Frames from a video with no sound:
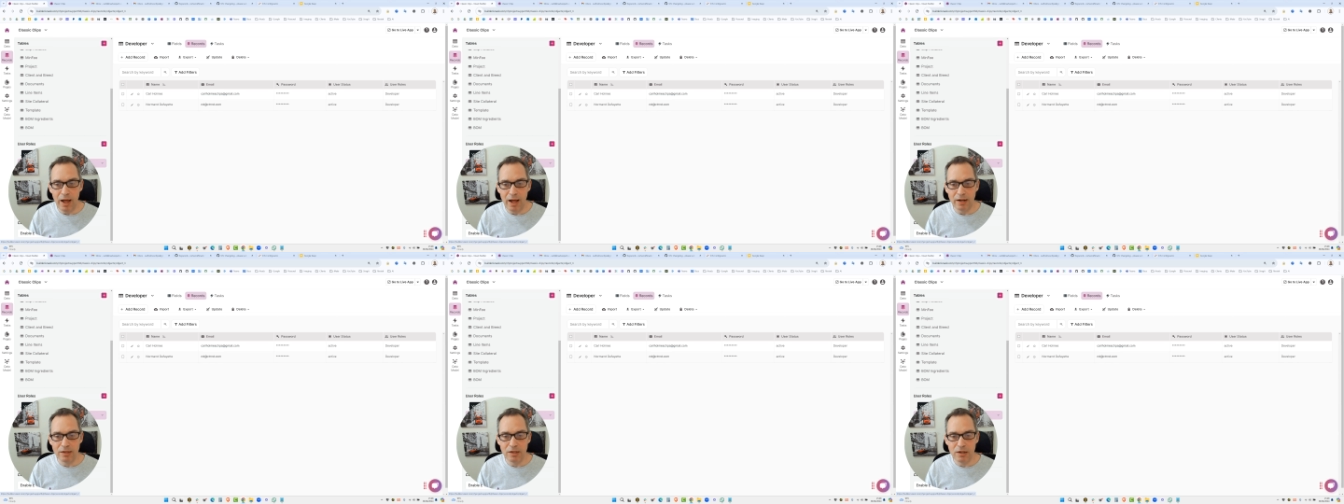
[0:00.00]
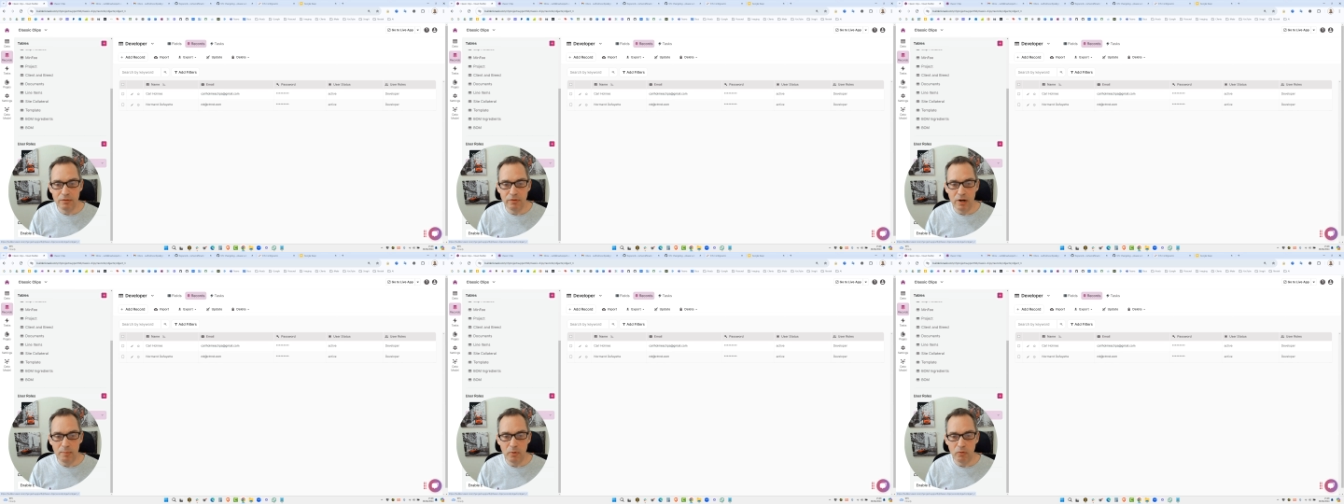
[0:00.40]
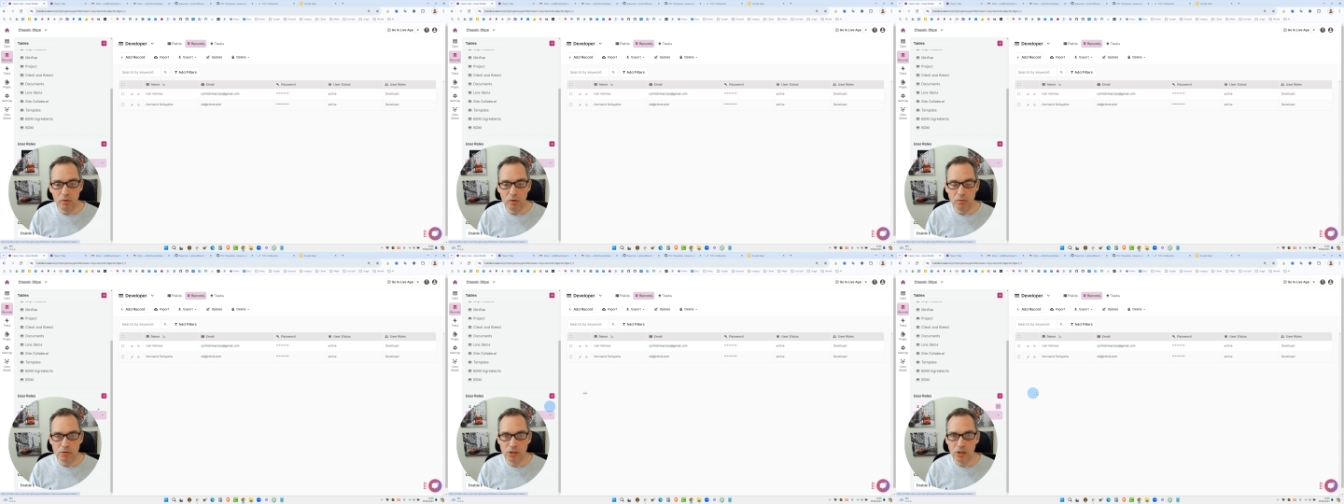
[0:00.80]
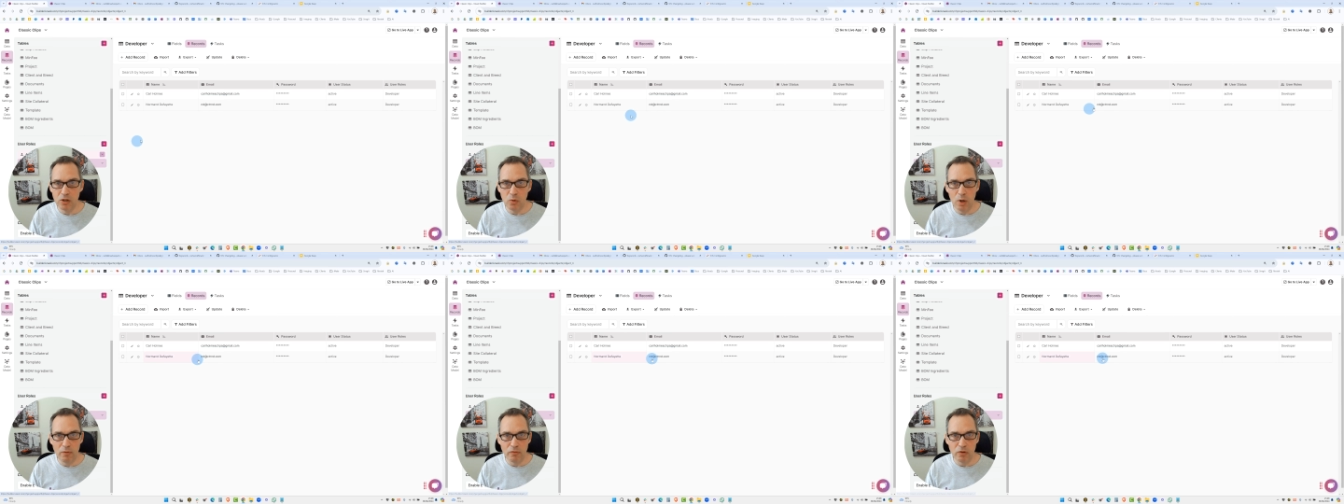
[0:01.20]
add the developer role to
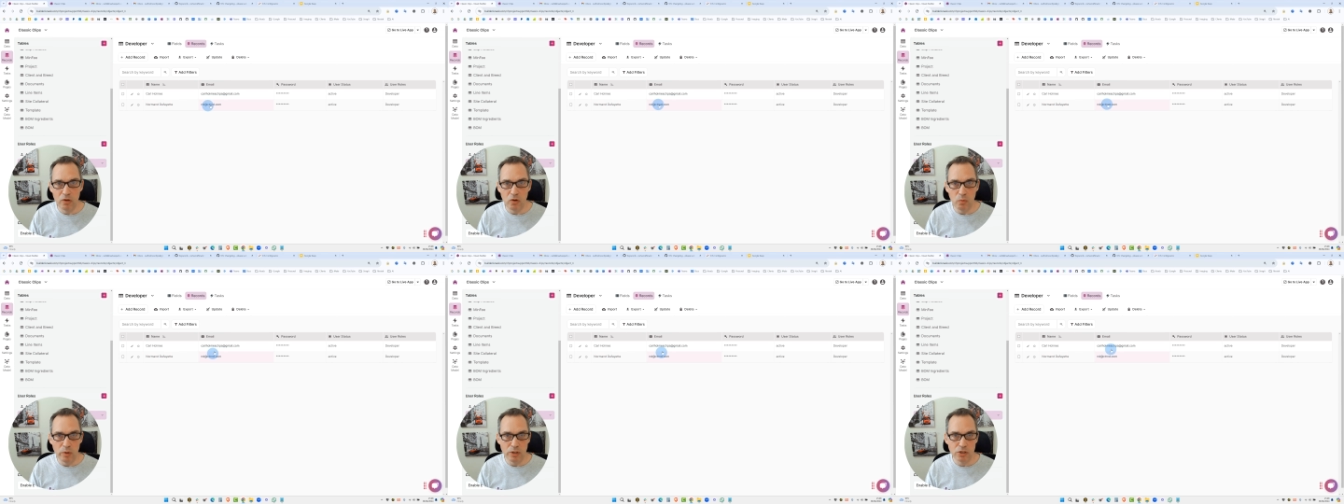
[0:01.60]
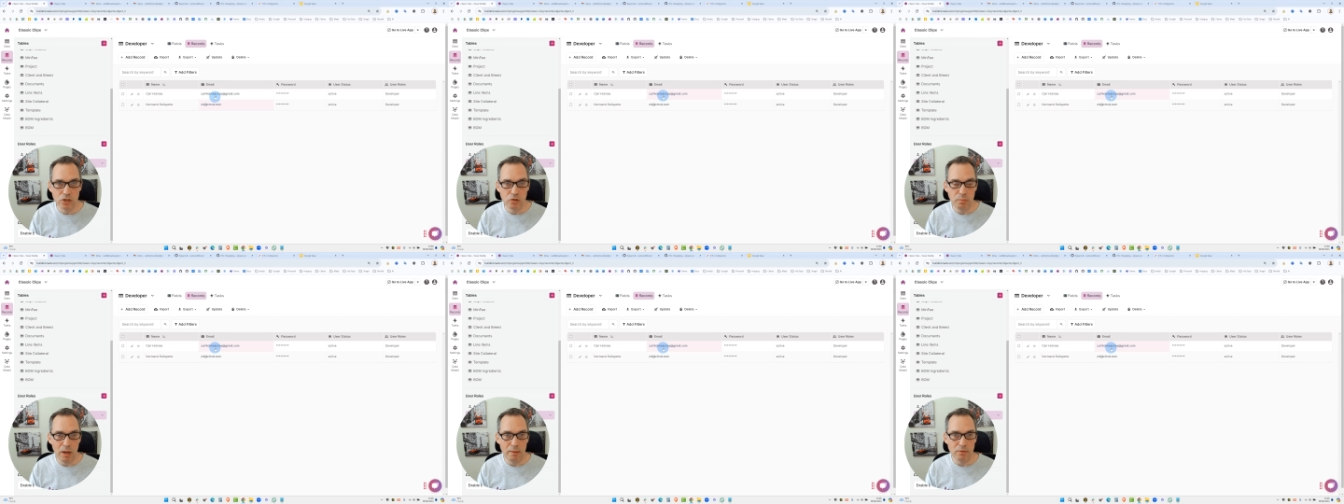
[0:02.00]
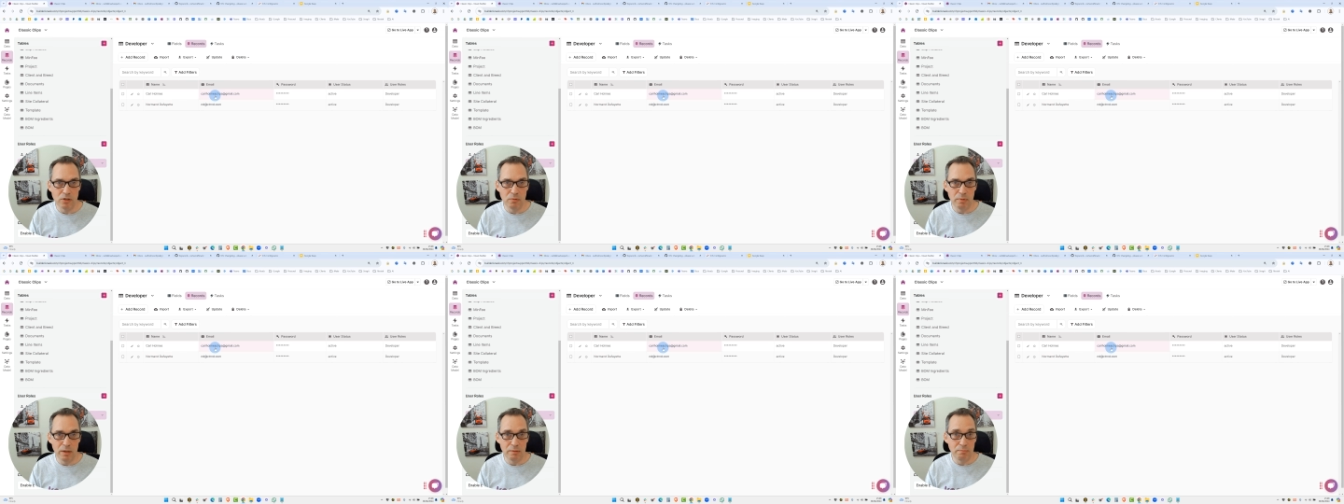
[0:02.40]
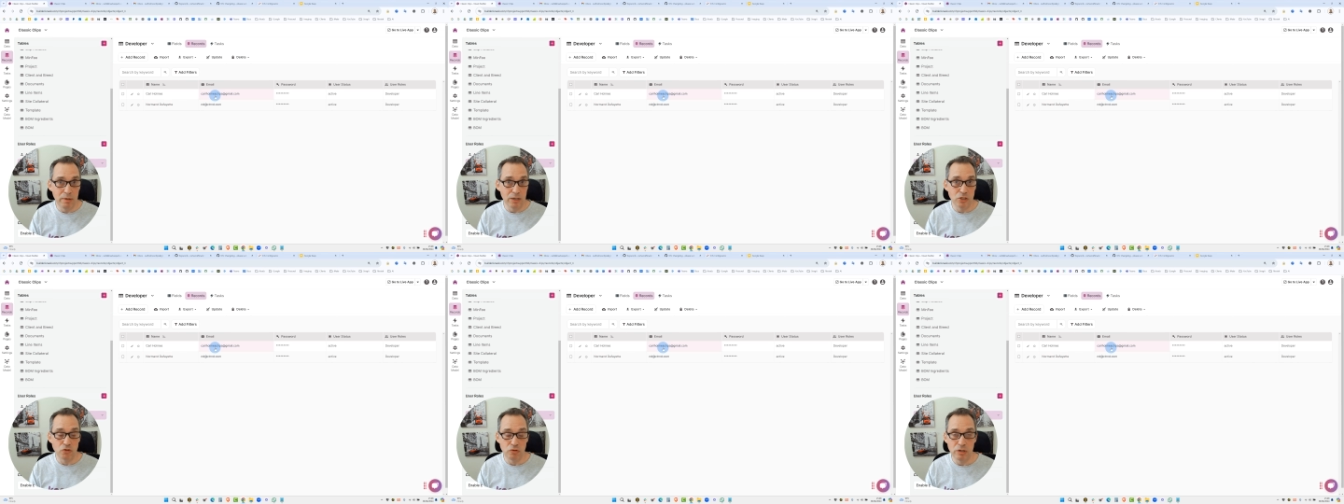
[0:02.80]
whoever you wish to be able to be
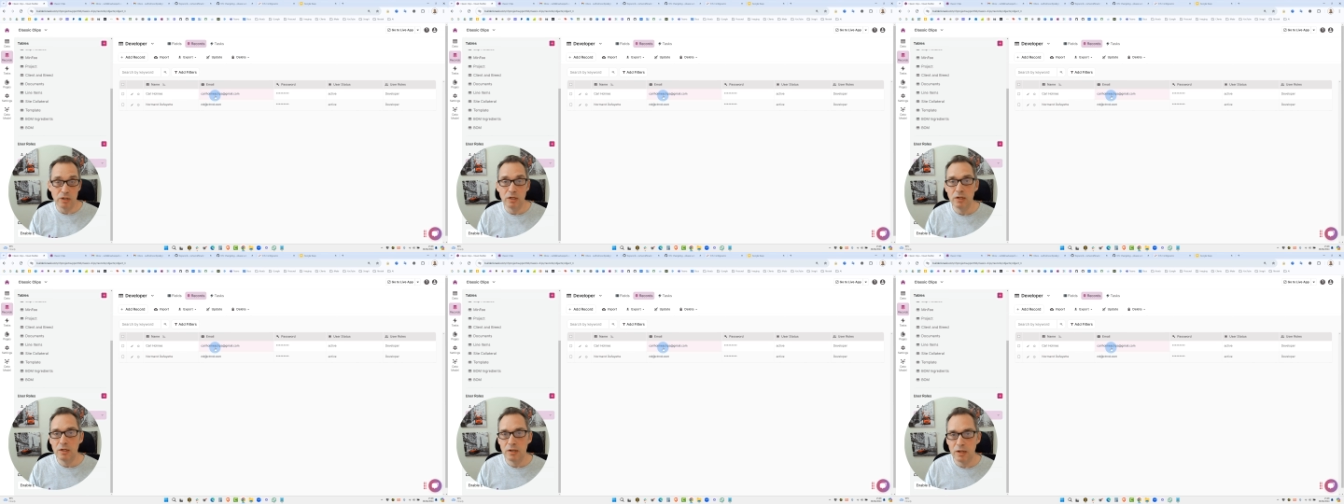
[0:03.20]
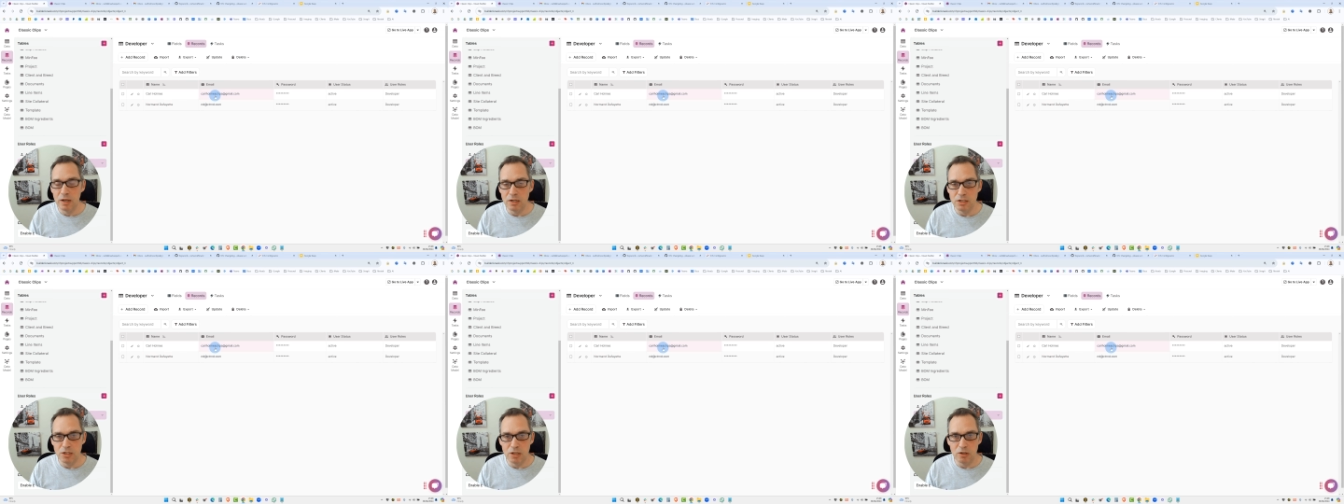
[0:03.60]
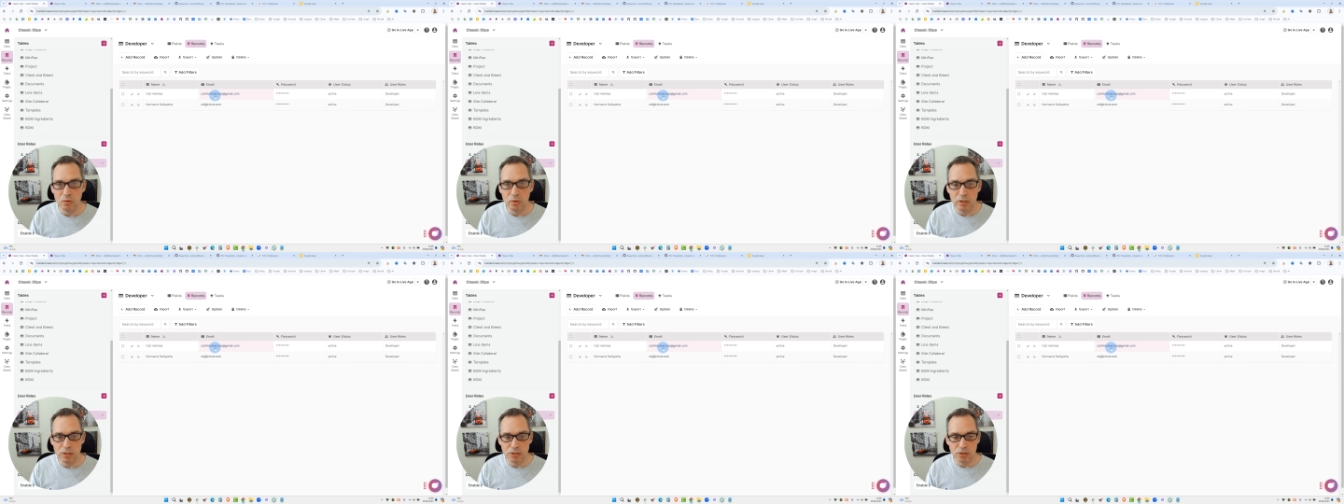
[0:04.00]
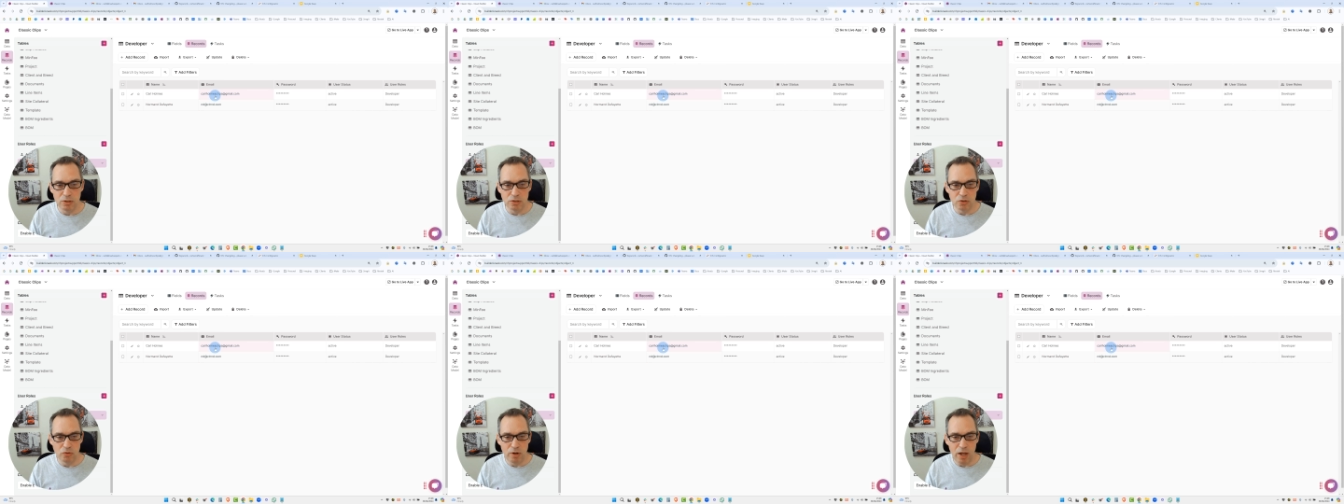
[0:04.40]
administering KTL
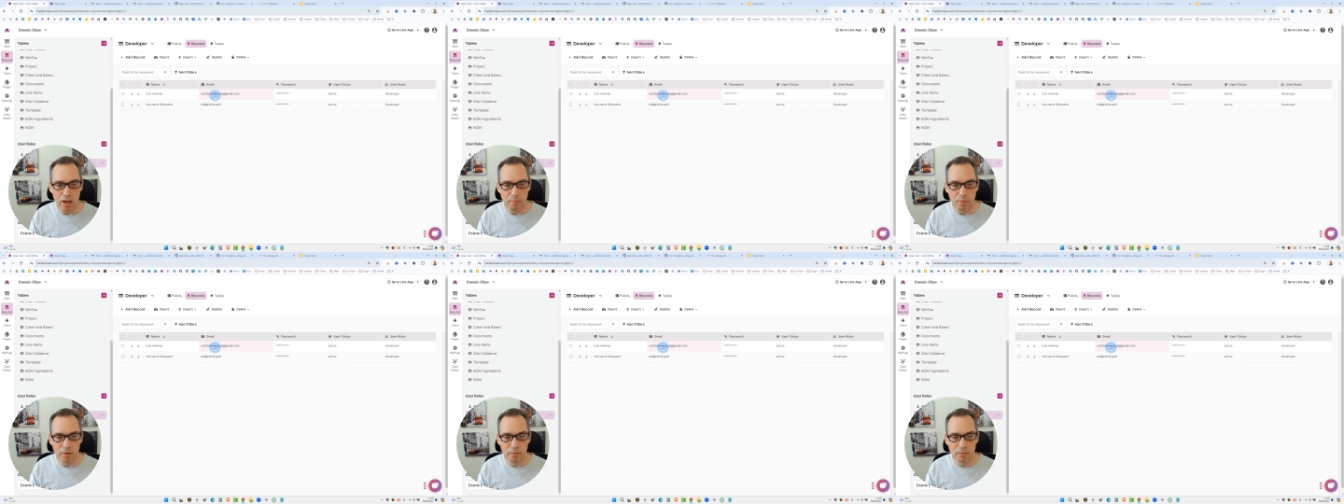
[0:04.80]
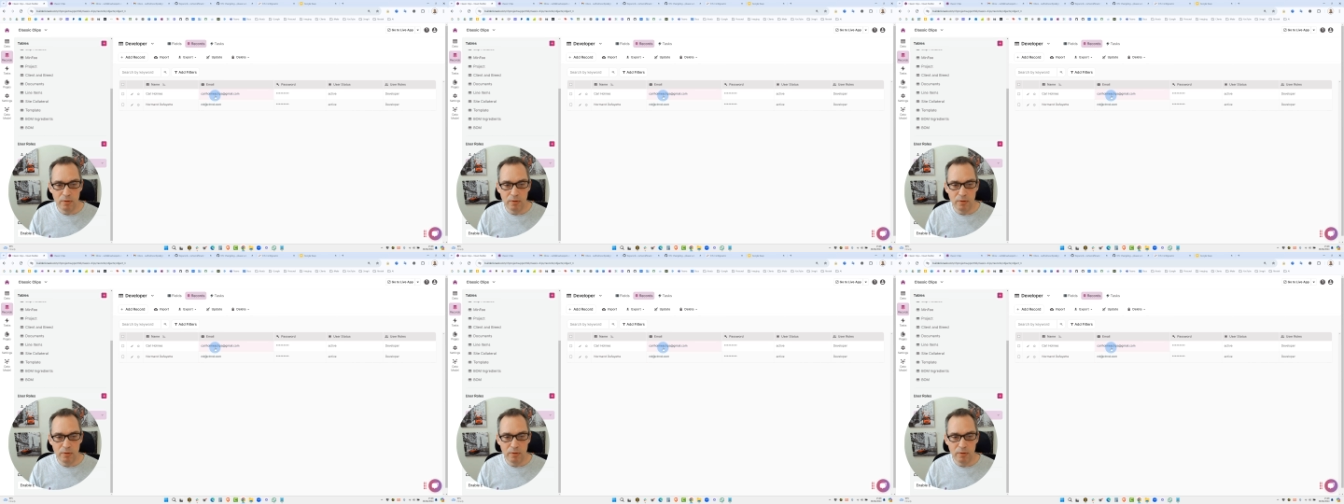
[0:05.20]
inside your app.